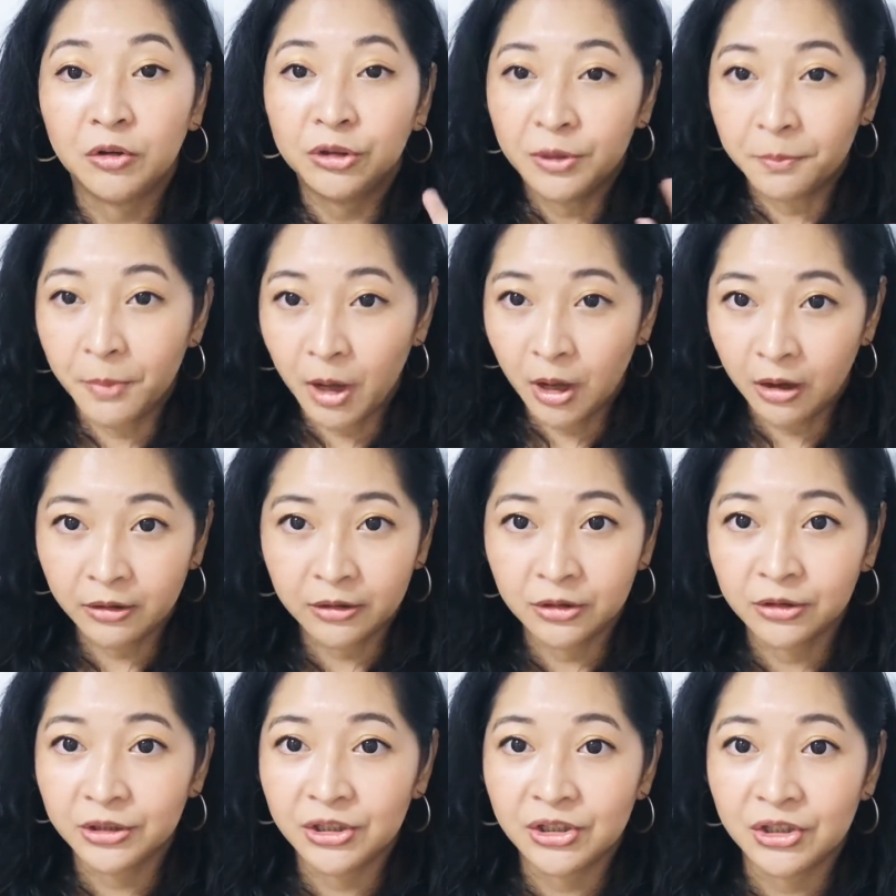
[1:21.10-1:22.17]
the
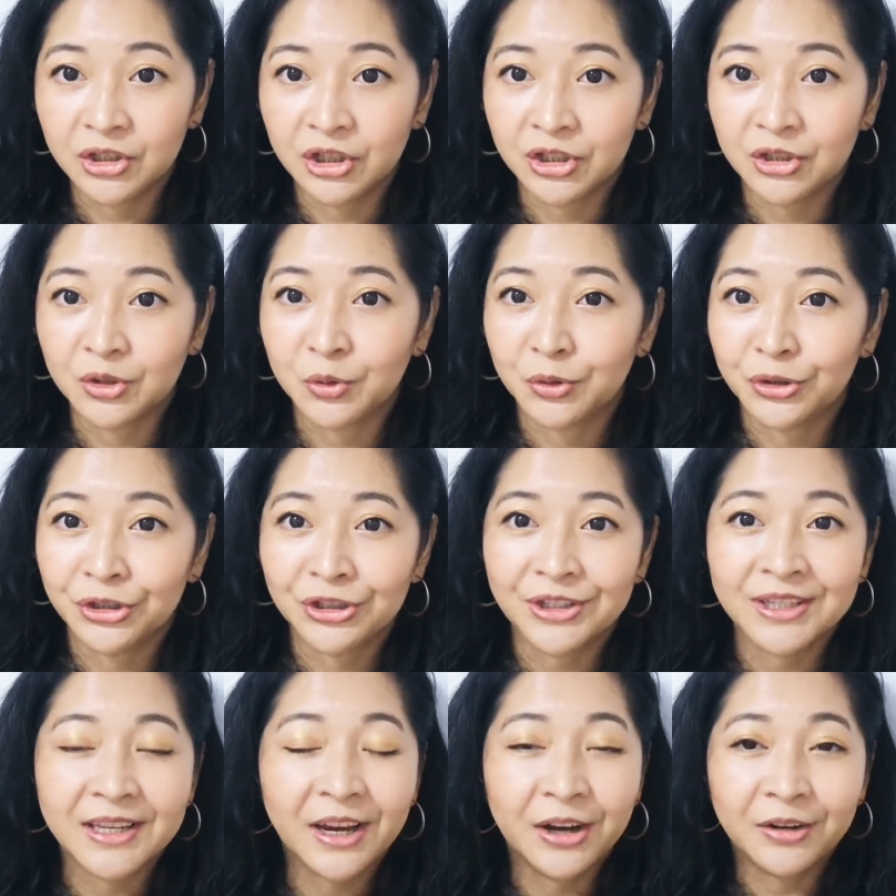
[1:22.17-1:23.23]
bottle is just
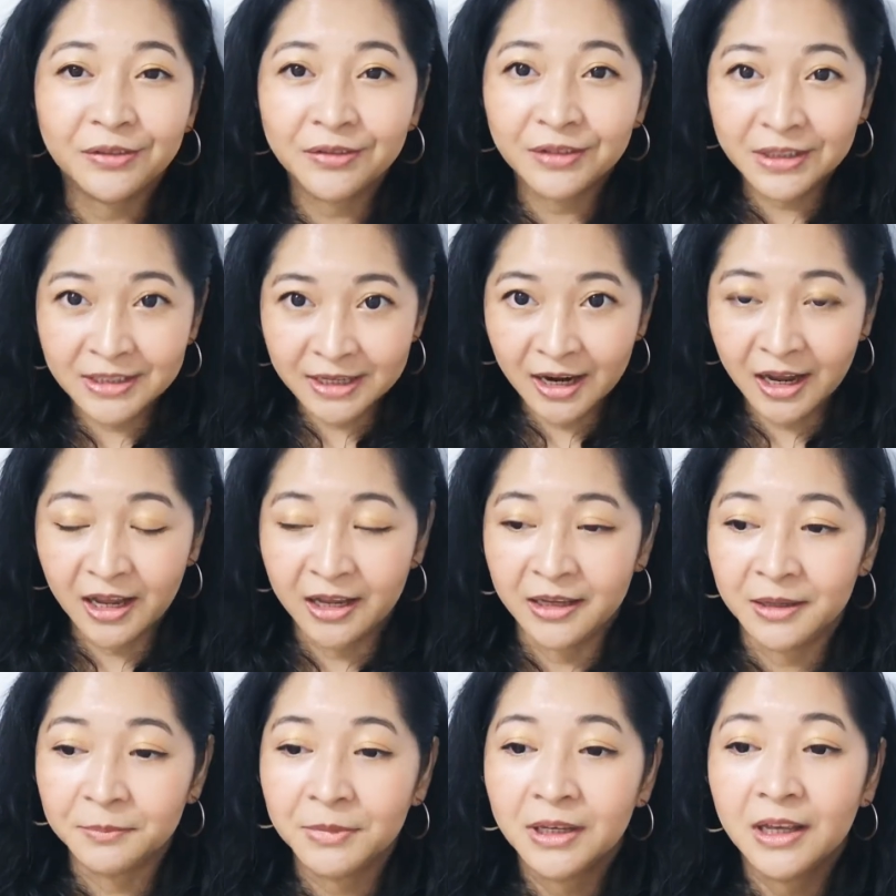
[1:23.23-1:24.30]
gorgeous. Every
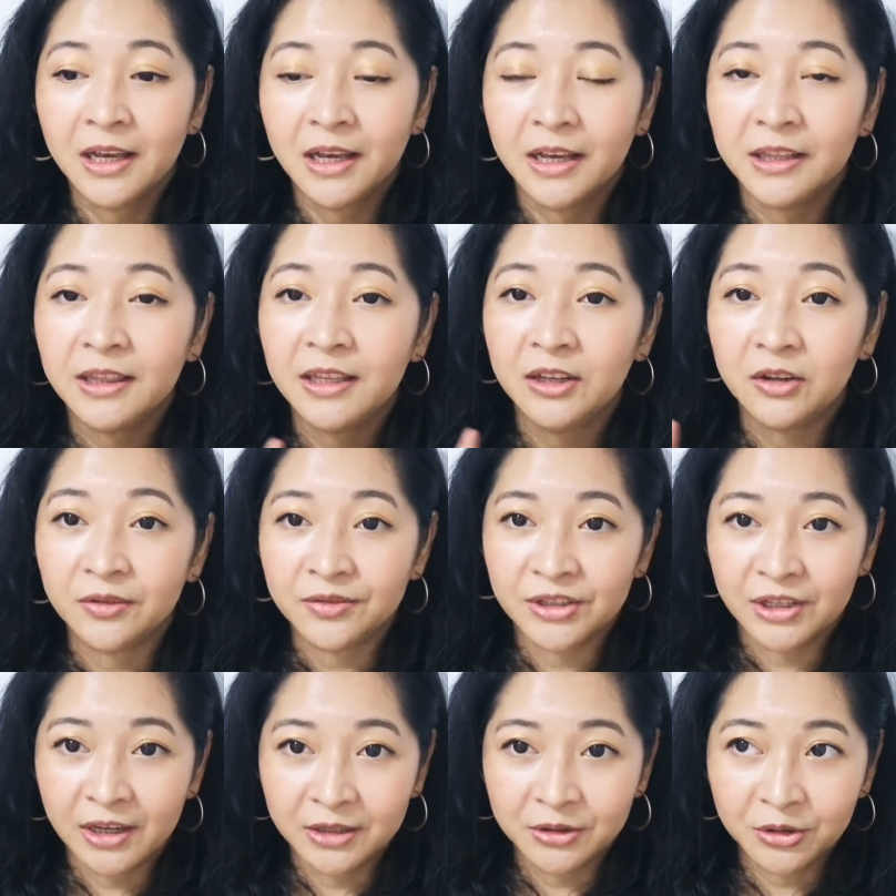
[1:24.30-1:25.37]
time I think of
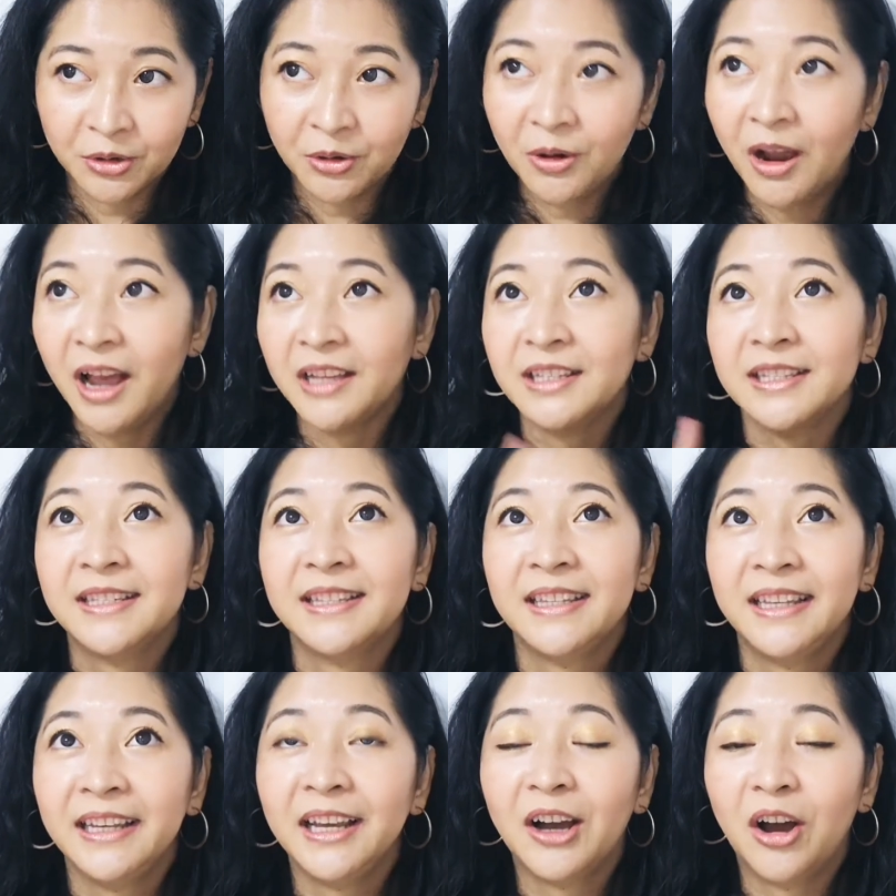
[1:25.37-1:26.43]
J'adore, I just
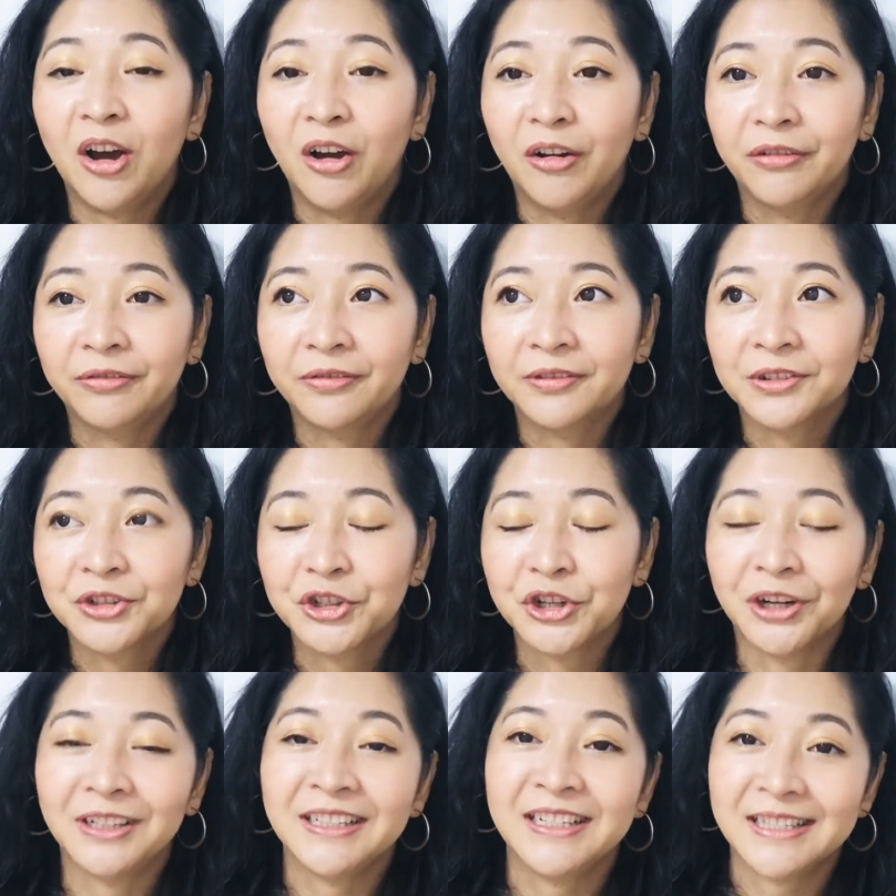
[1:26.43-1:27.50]
think of
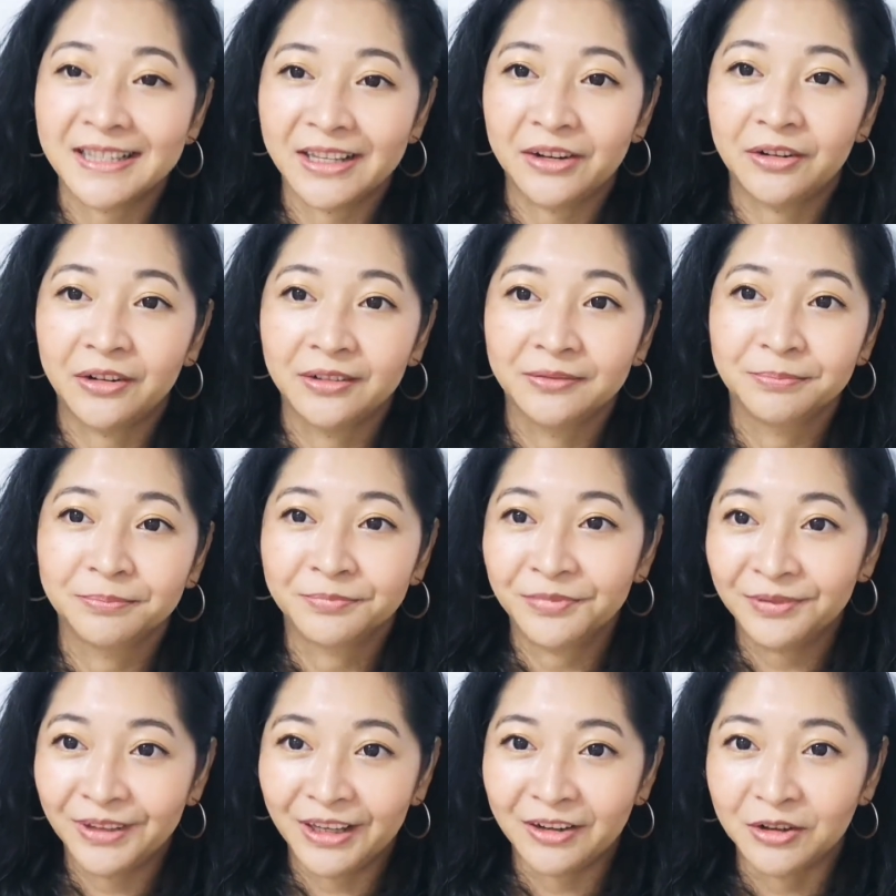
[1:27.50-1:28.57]
Charlize Theron.
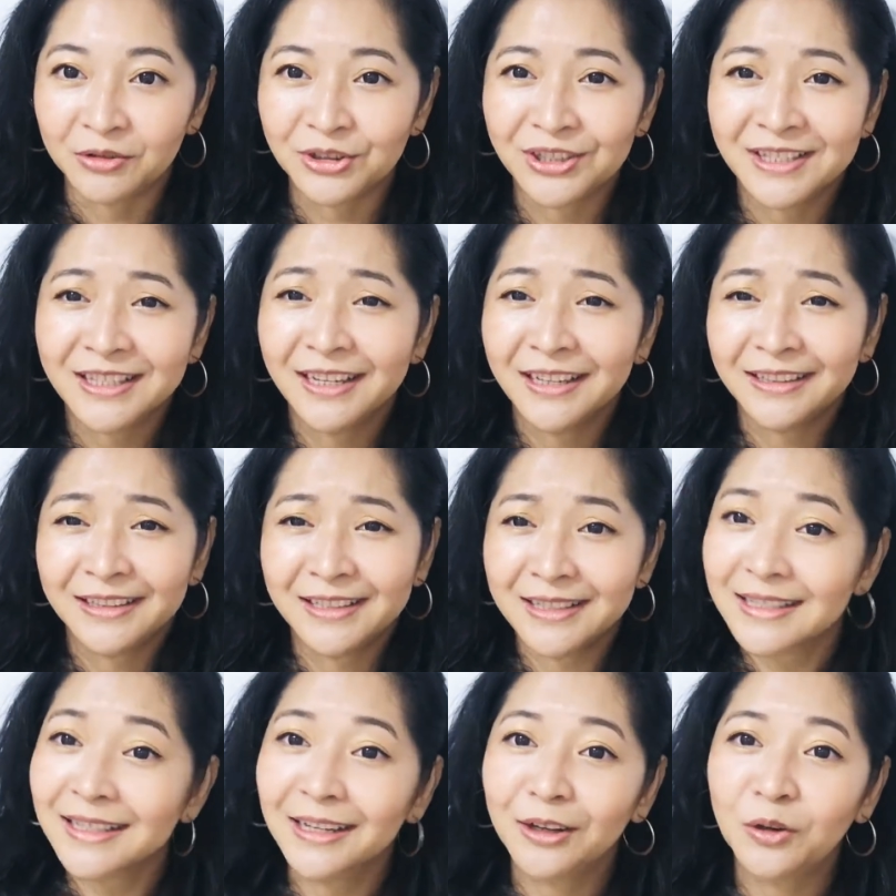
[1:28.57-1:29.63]
She's like this
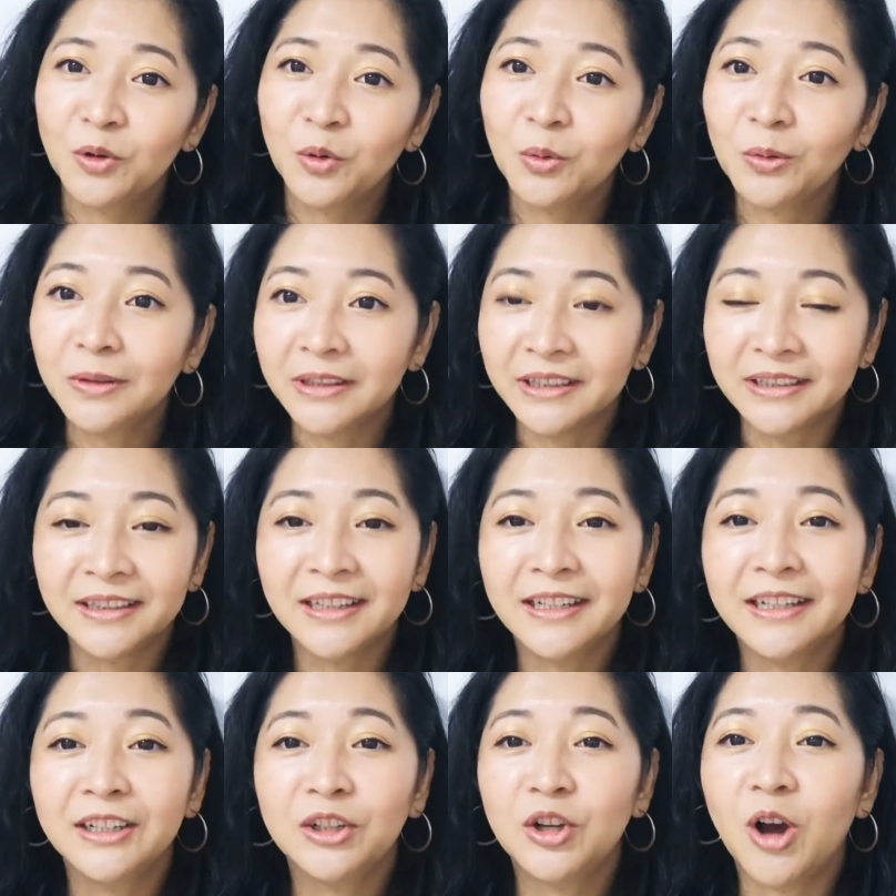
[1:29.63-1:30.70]
golden
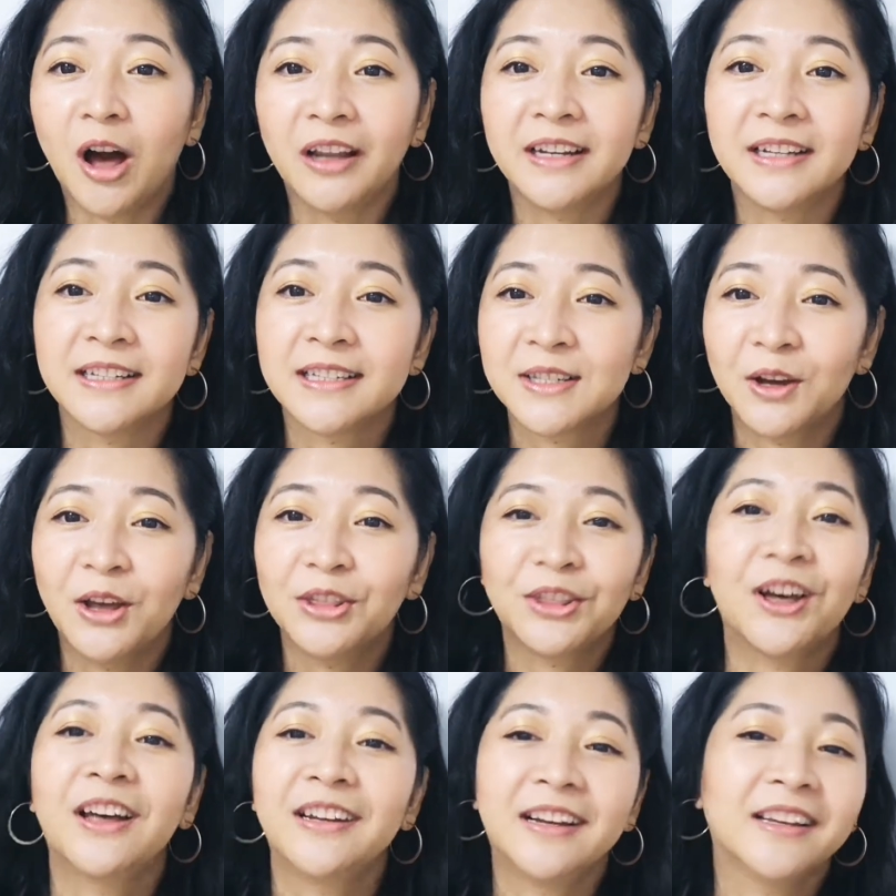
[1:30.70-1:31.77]
goddess. So I
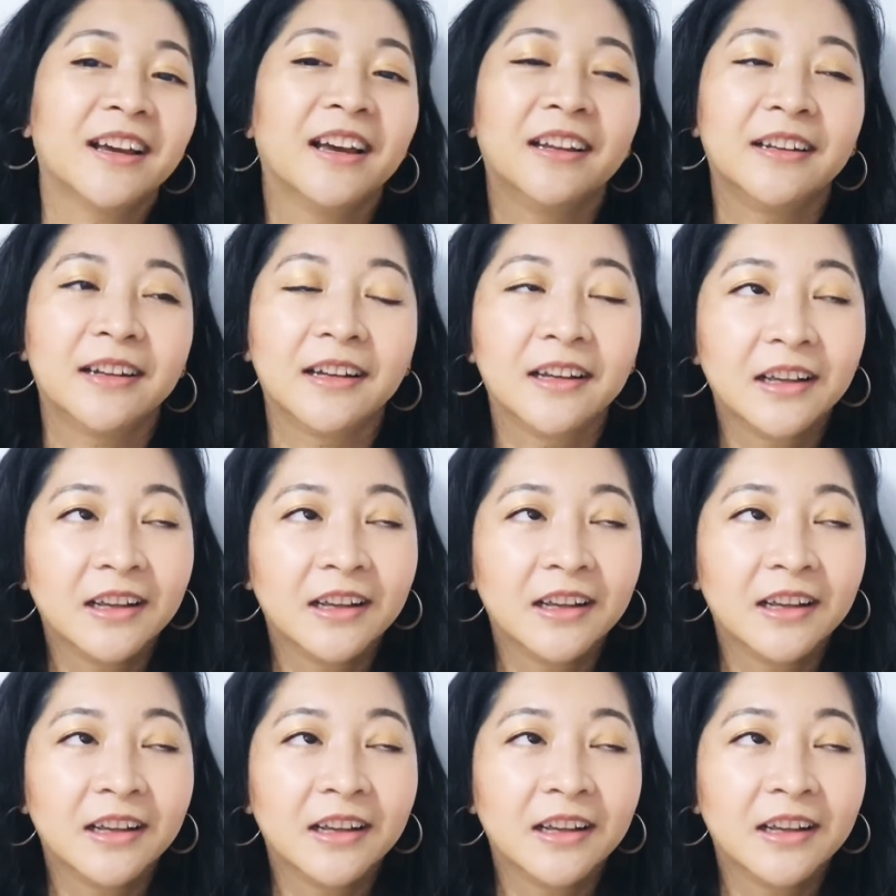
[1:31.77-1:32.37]
thought I kind of